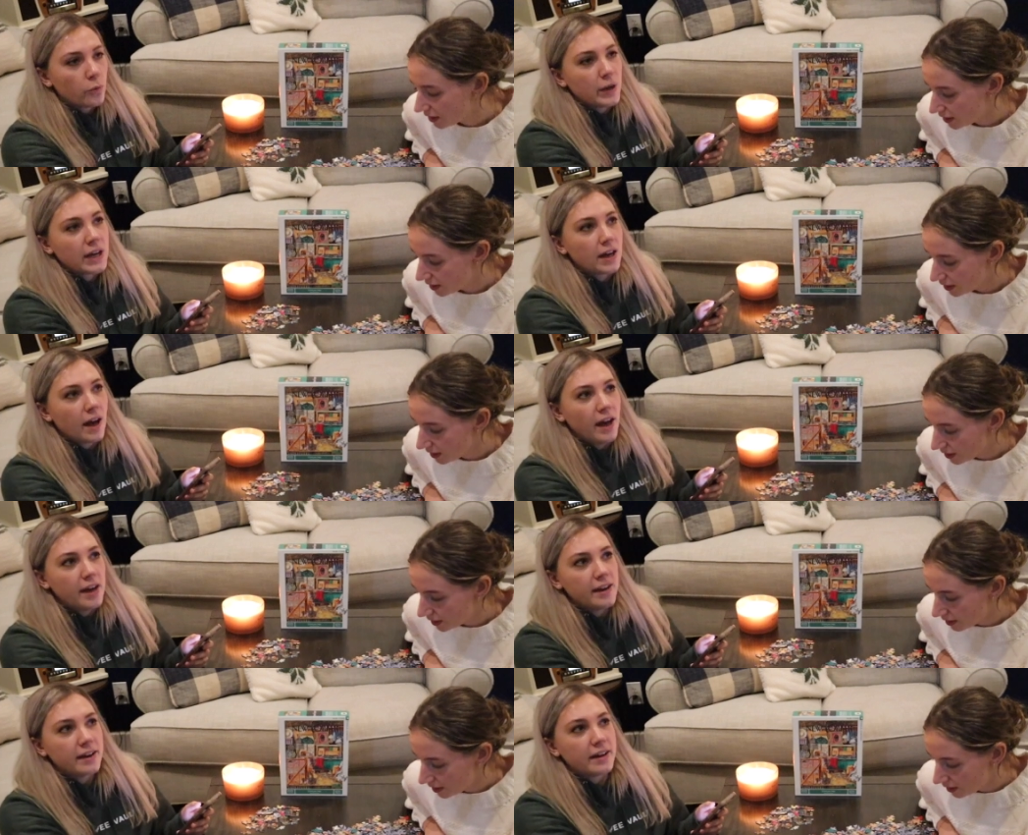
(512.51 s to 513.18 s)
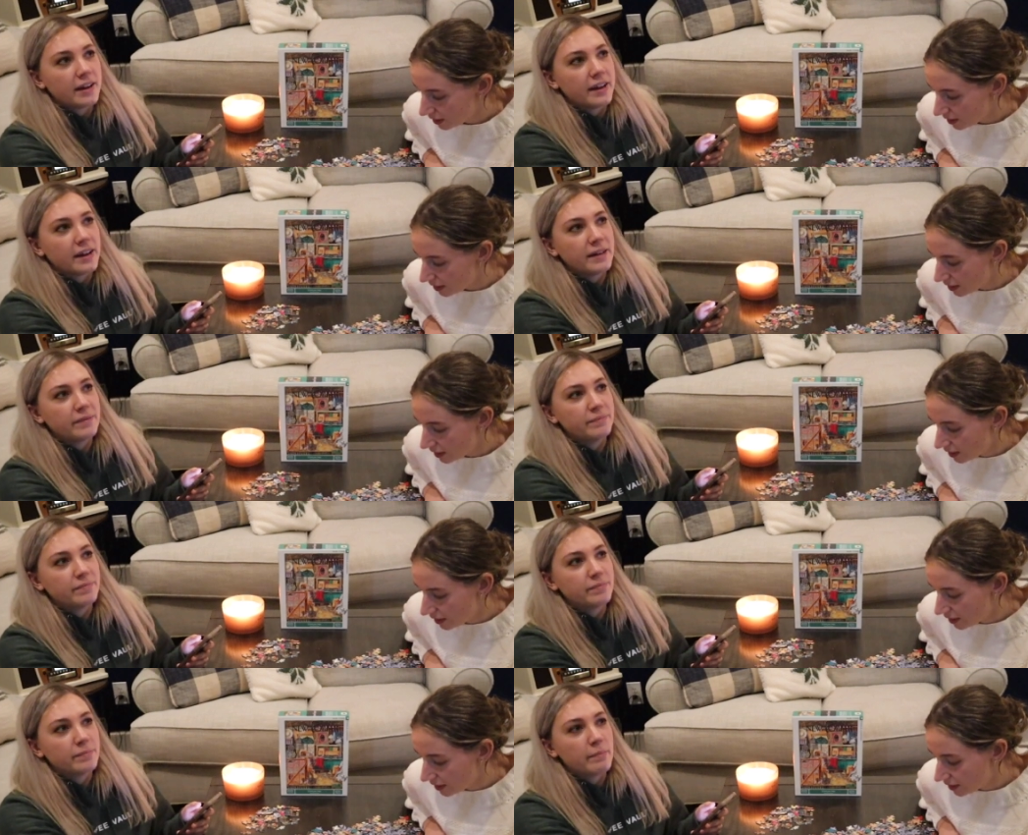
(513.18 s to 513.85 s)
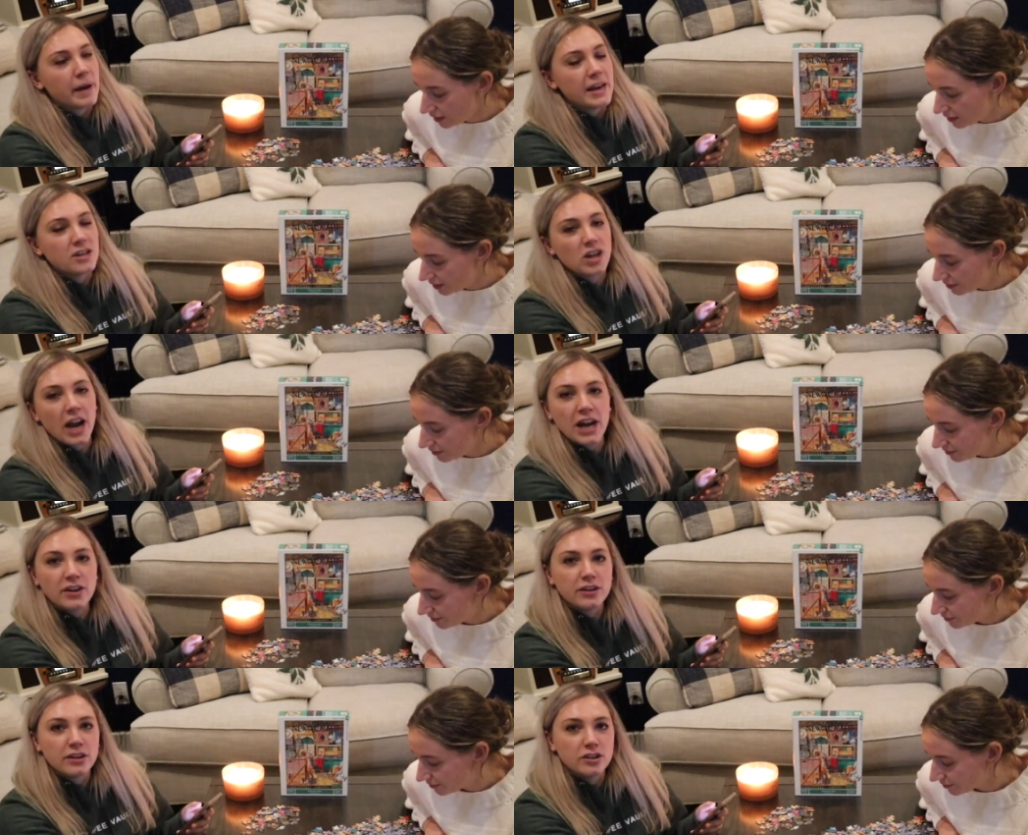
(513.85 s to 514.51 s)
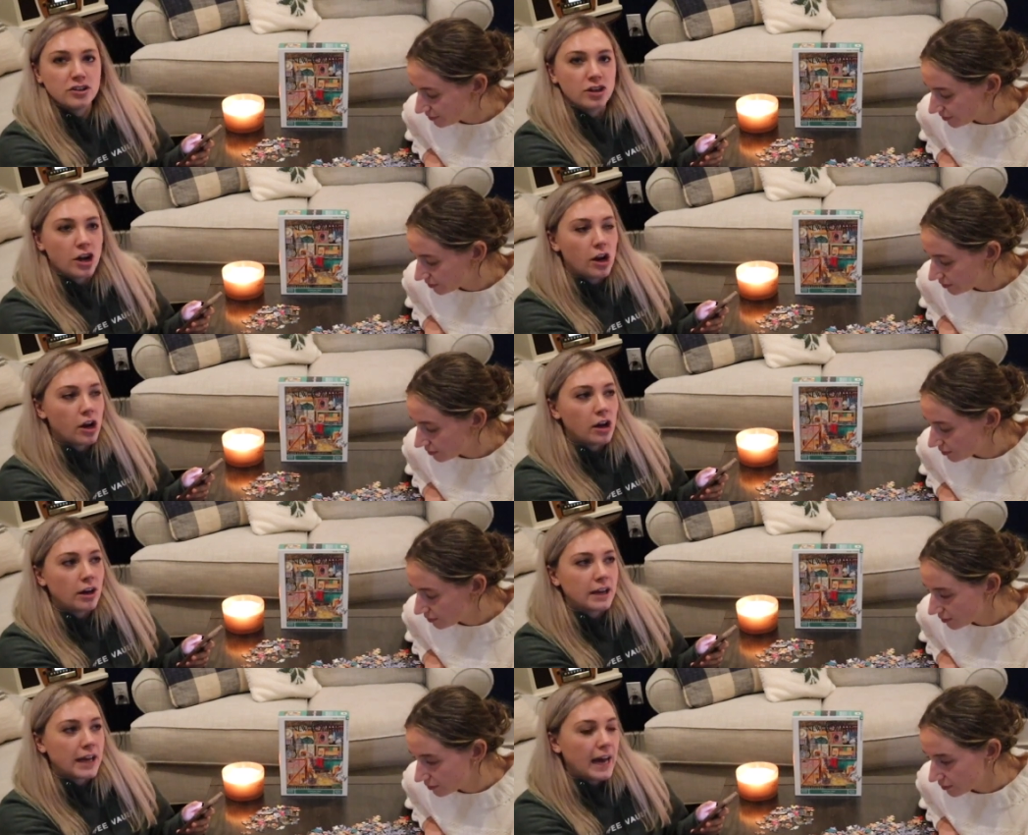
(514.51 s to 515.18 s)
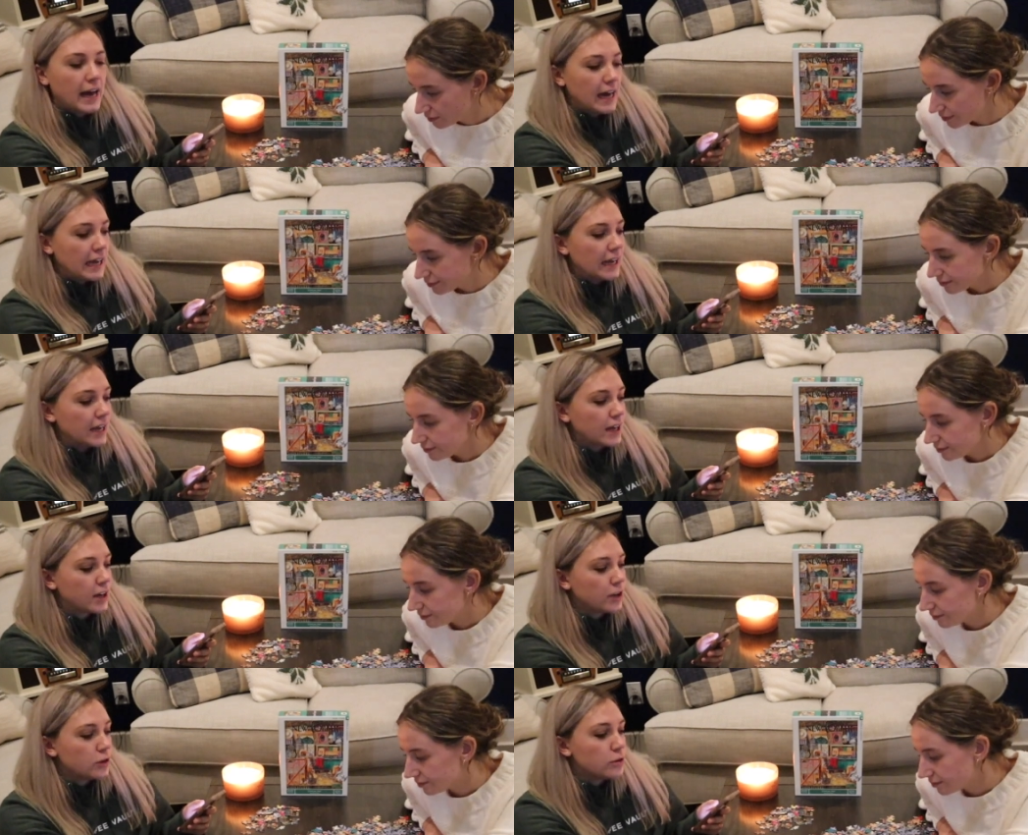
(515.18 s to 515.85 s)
Speaker 1: We got um, my childhood dog, Ike,